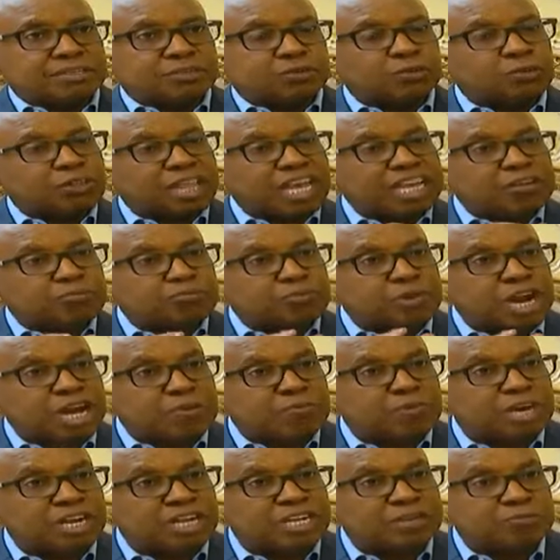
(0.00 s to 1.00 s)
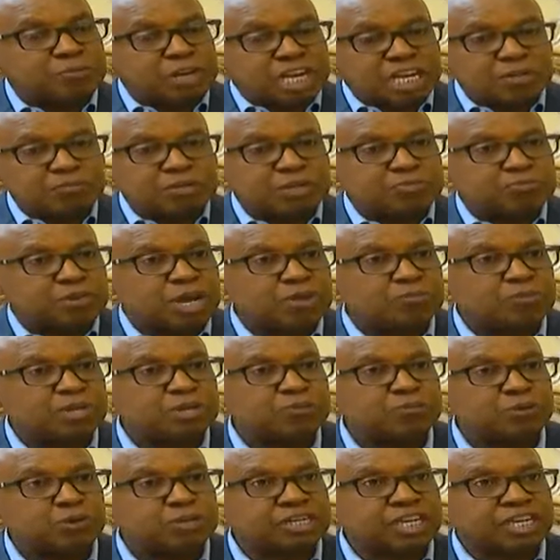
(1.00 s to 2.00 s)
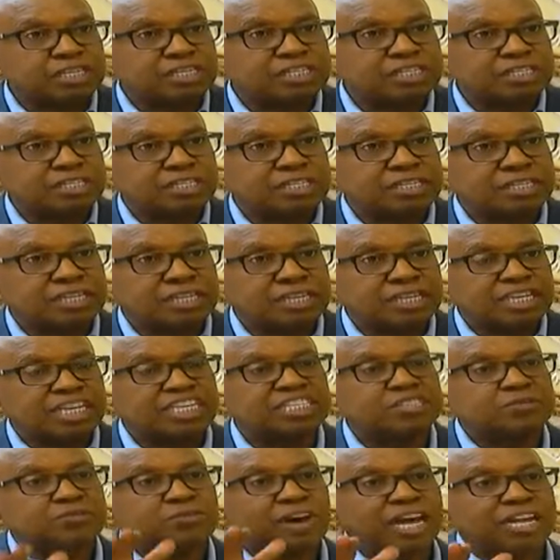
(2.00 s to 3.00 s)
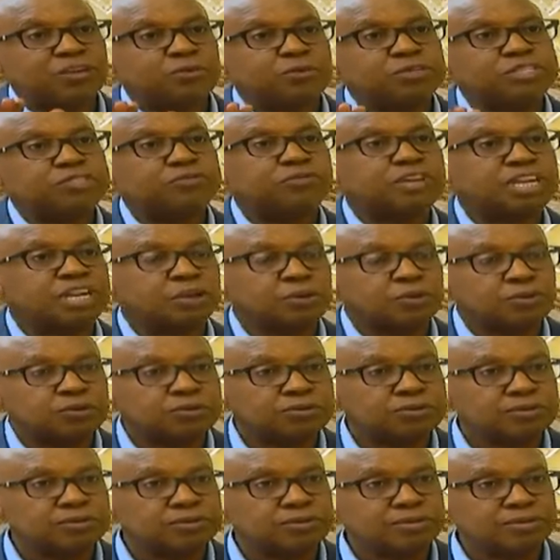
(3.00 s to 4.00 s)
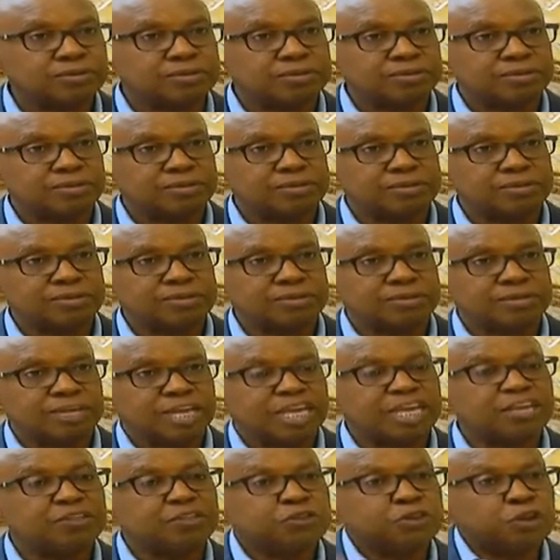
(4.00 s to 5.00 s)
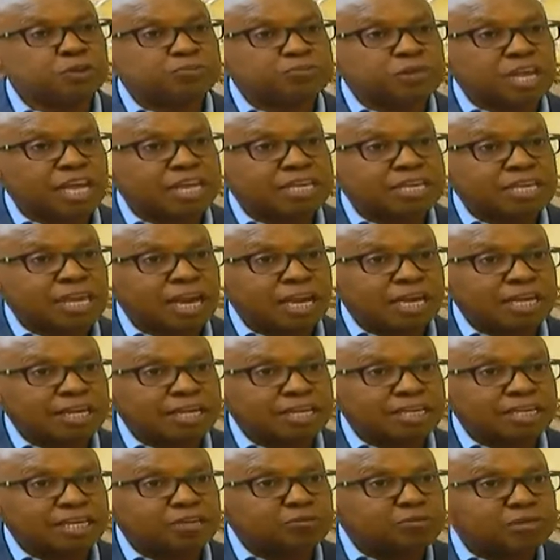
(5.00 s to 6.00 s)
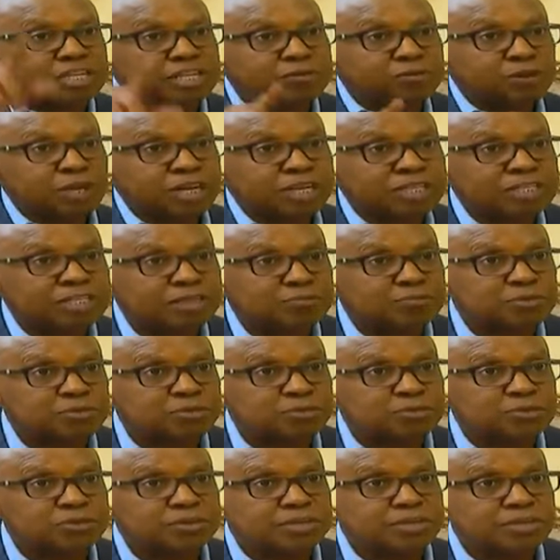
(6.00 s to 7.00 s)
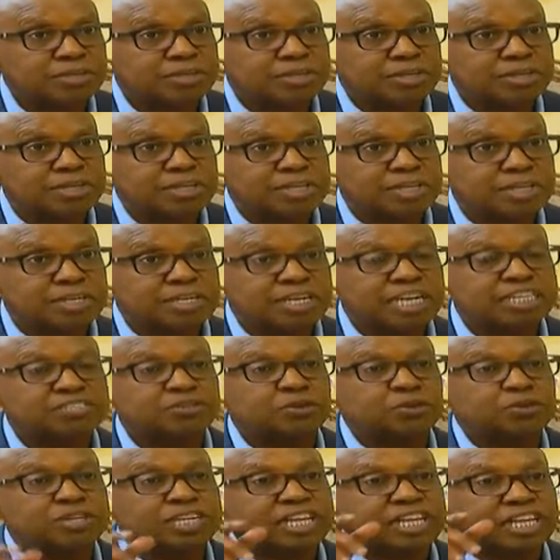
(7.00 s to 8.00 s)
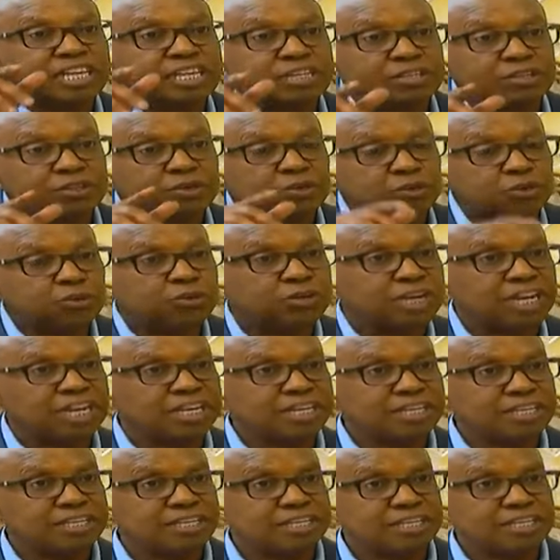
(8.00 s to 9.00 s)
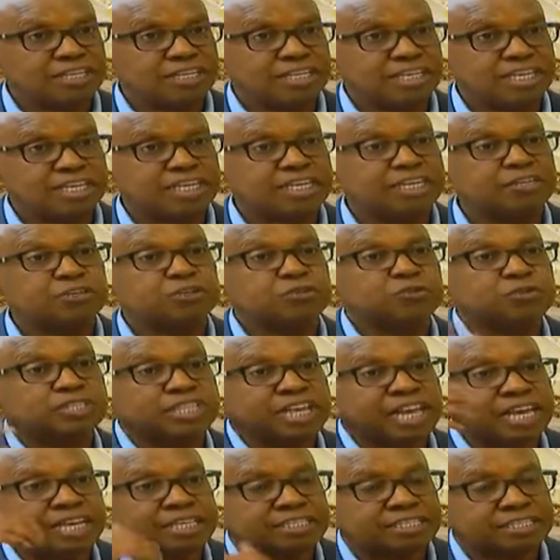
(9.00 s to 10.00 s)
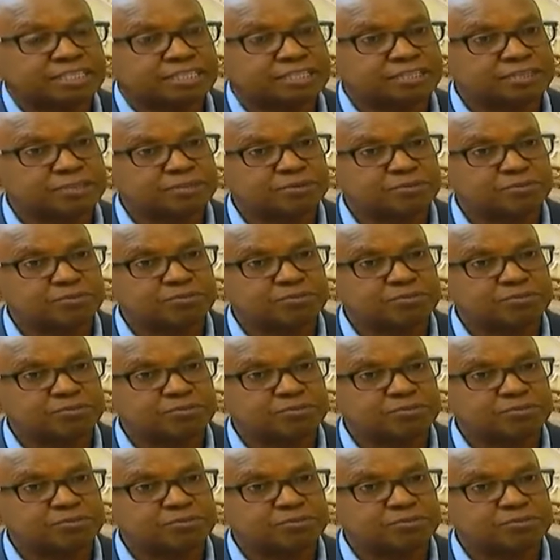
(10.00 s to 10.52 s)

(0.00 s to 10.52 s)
So that becomes a primary product. Its value is very low. Ethiopia here, let me give you an example, does not kill crudely. It kills with gas.